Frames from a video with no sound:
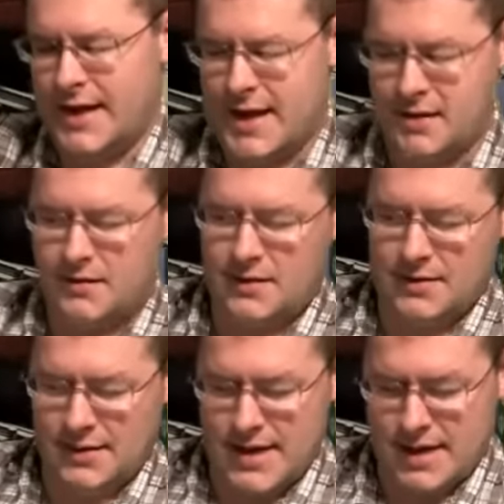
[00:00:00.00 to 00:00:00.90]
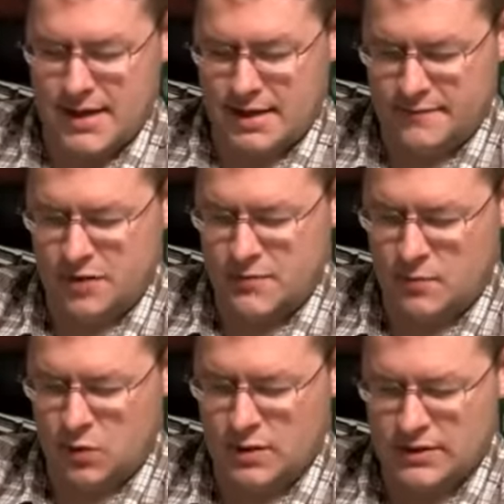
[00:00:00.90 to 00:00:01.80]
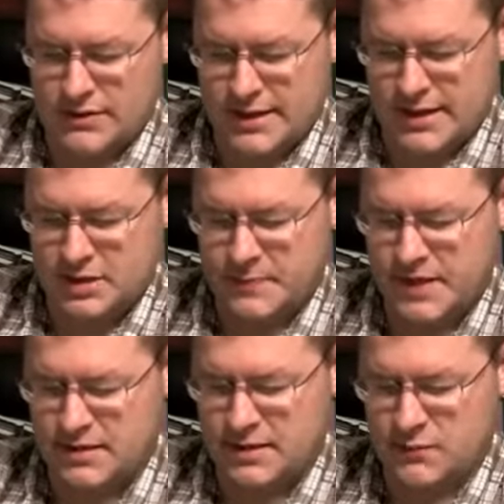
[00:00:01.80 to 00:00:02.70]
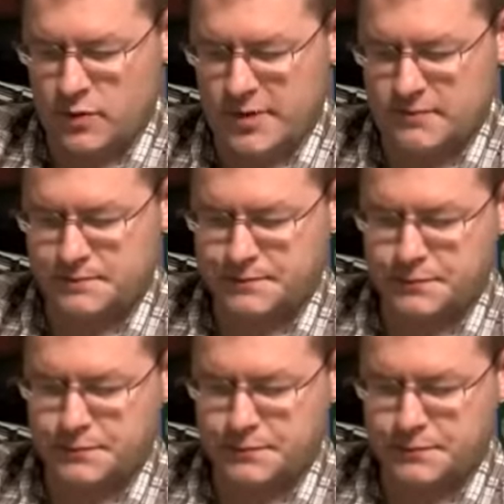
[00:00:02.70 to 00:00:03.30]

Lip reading: and the lack of good morals aspects of women.